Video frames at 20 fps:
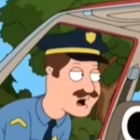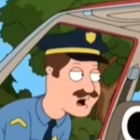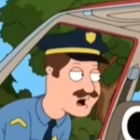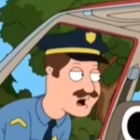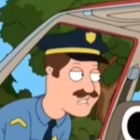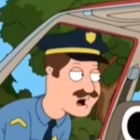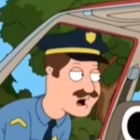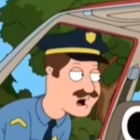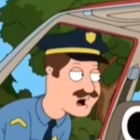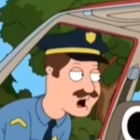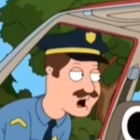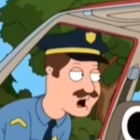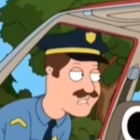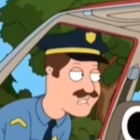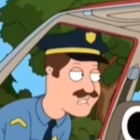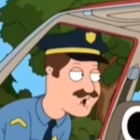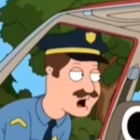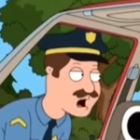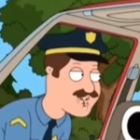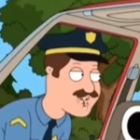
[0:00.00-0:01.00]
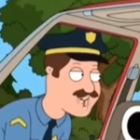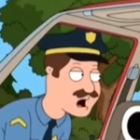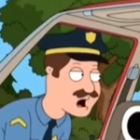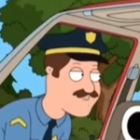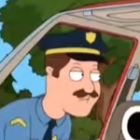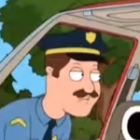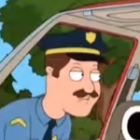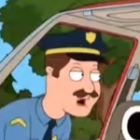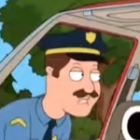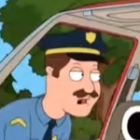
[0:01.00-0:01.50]
and a hand-drawn
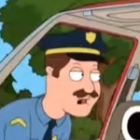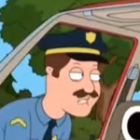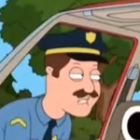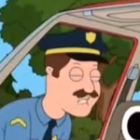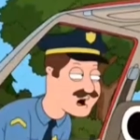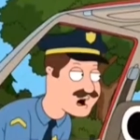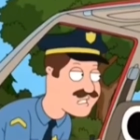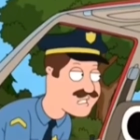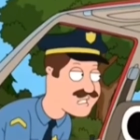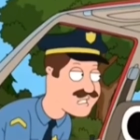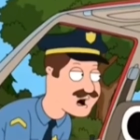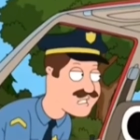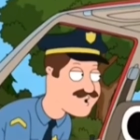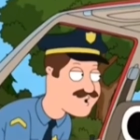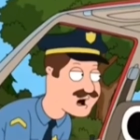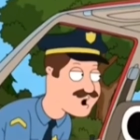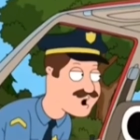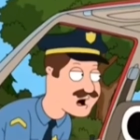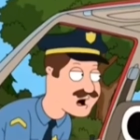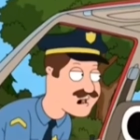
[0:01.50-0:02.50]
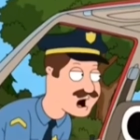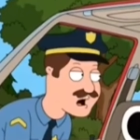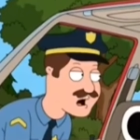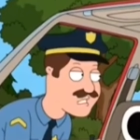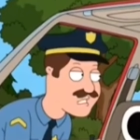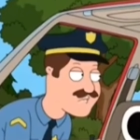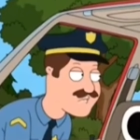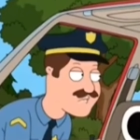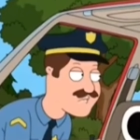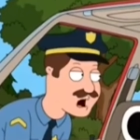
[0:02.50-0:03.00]
map titled, This is Where We'll
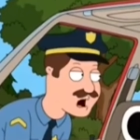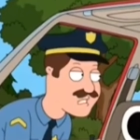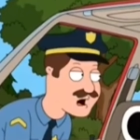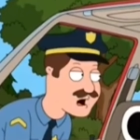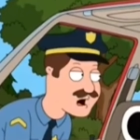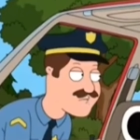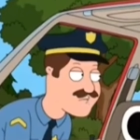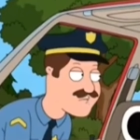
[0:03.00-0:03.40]
Hide the Body.